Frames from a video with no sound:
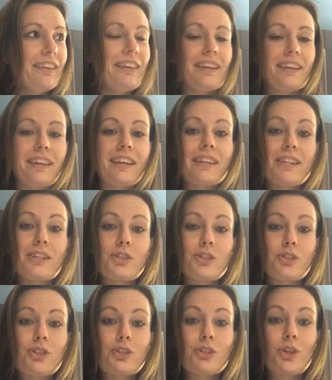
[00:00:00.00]
like it is
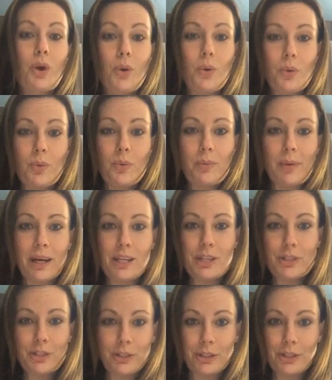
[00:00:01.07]
so
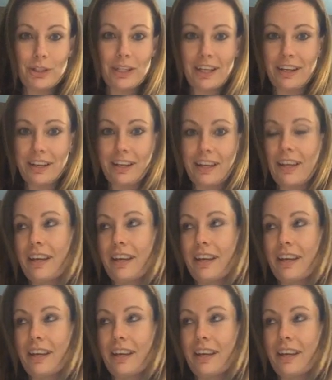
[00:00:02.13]
much learning